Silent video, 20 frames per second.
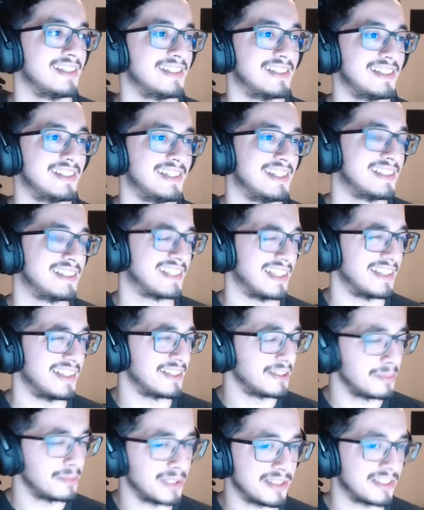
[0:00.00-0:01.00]
it's a
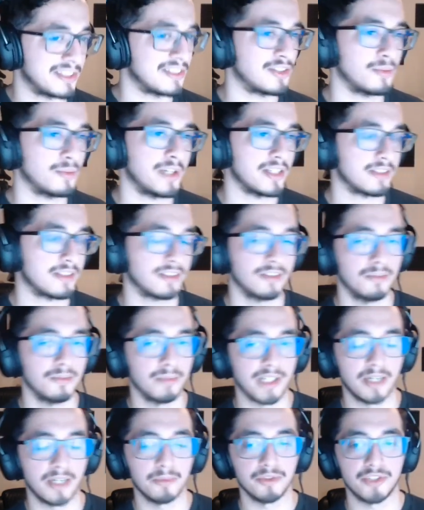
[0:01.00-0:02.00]
little bit situational,
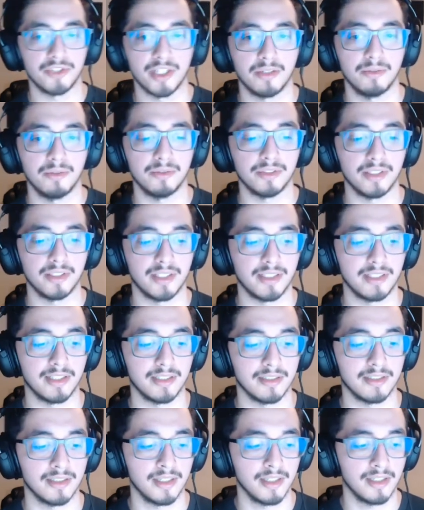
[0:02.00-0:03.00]
but I would generally
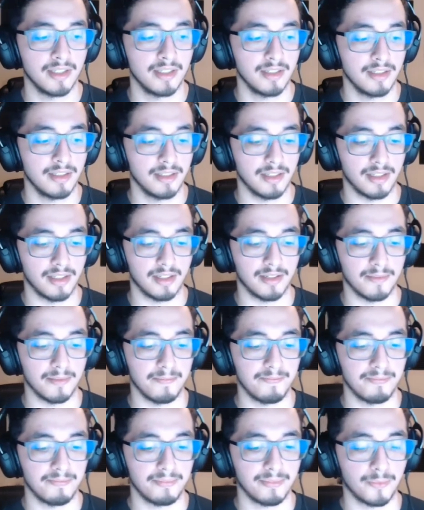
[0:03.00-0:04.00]
uh,
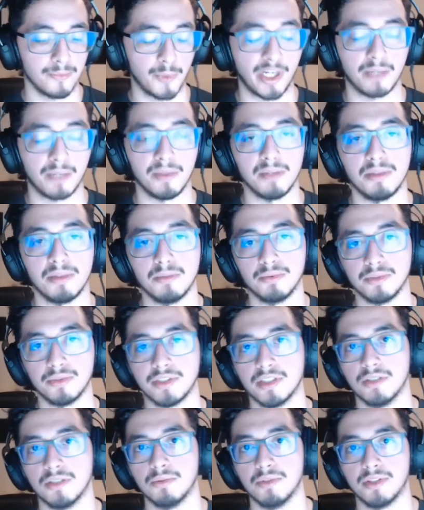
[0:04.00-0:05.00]
recommend people to
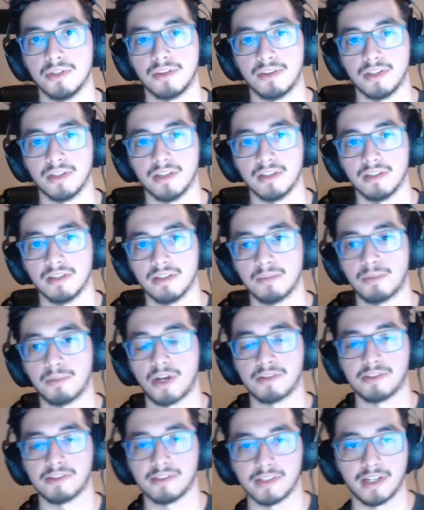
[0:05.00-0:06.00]
go with the
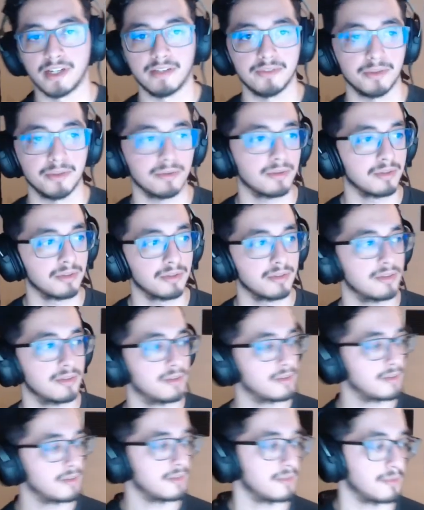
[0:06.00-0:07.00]
process that I've used,
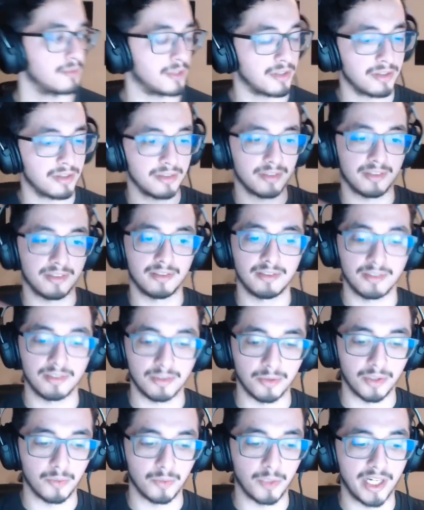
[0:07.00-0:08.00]
with
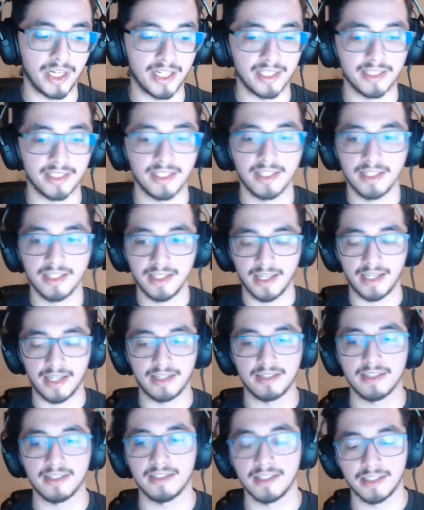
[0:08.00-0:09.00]
going wide
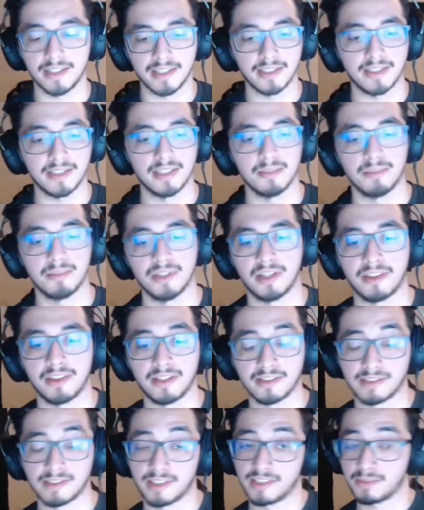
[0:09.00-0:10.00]
and digging deep on the
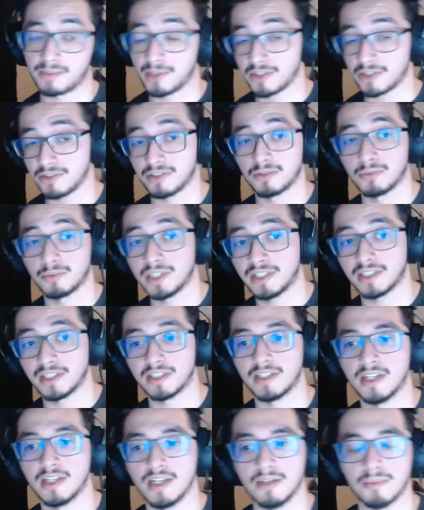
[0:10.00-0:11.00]
things that, especially you're weak
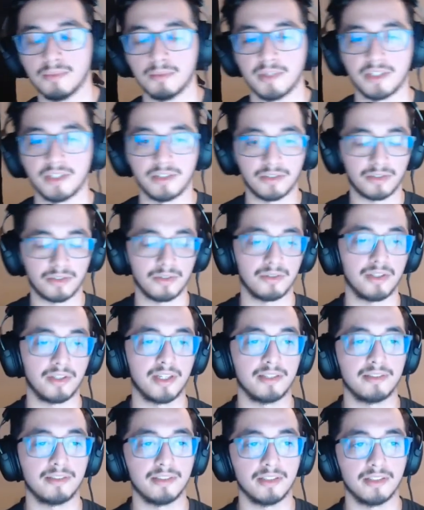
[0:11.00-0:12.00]
in, but making sure
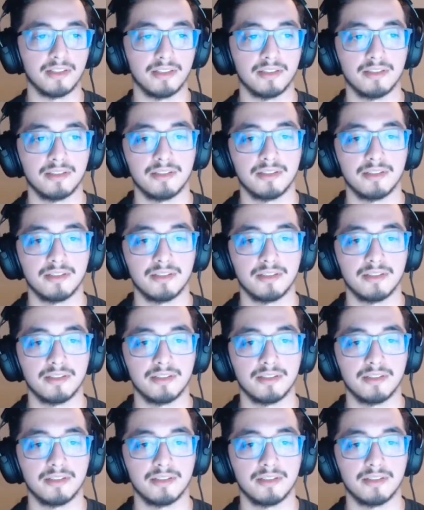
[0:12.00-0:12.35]
that